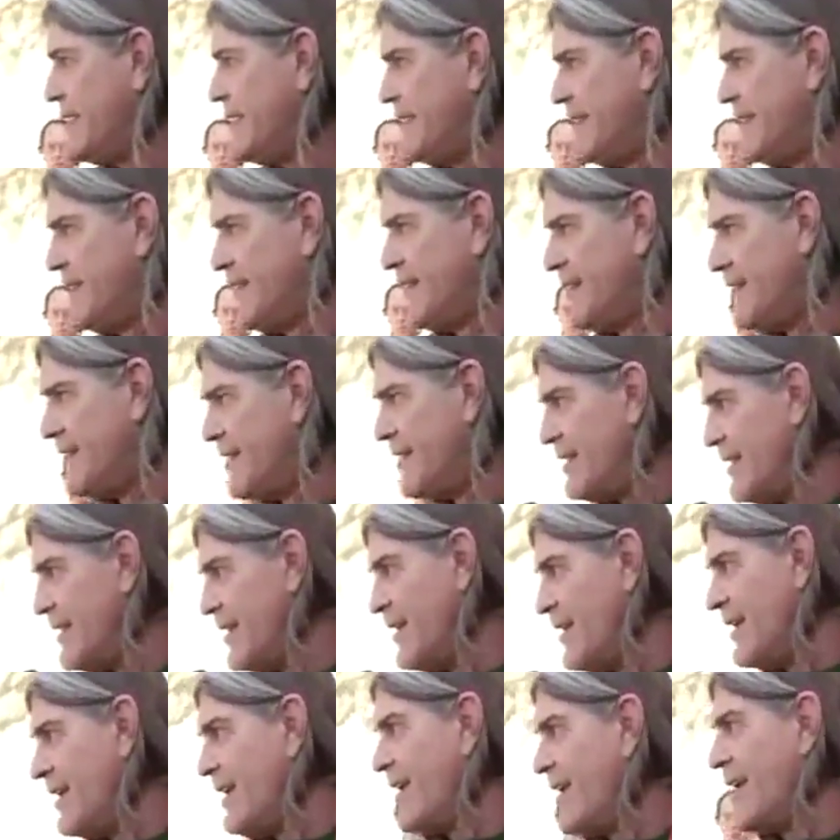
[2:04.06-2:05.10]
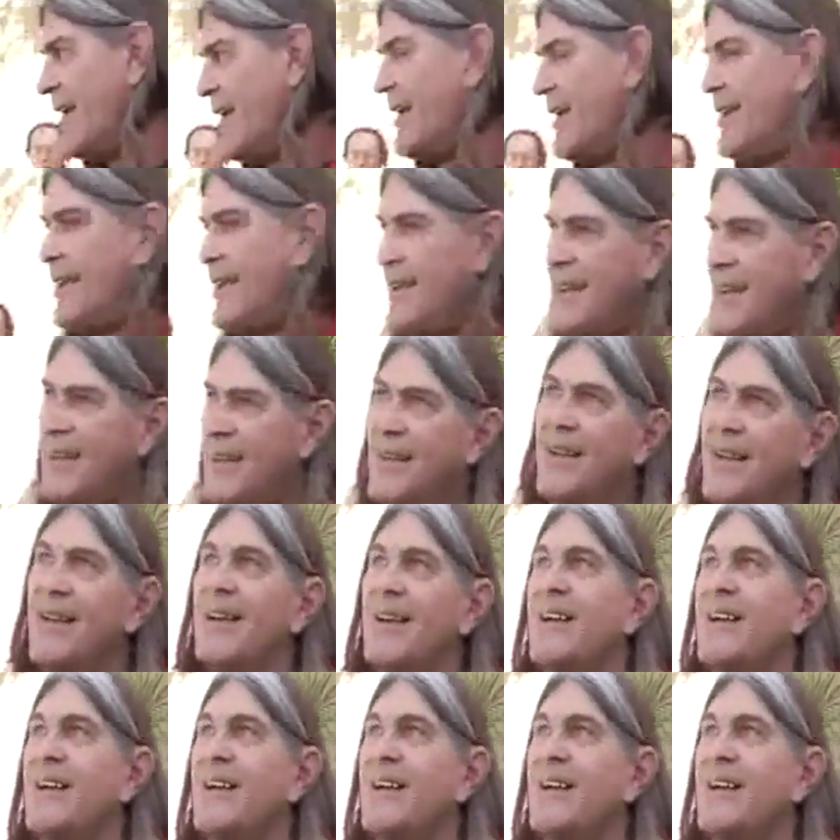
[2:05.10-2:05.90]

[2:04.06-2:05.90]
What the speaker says: No one is speaking in this clip.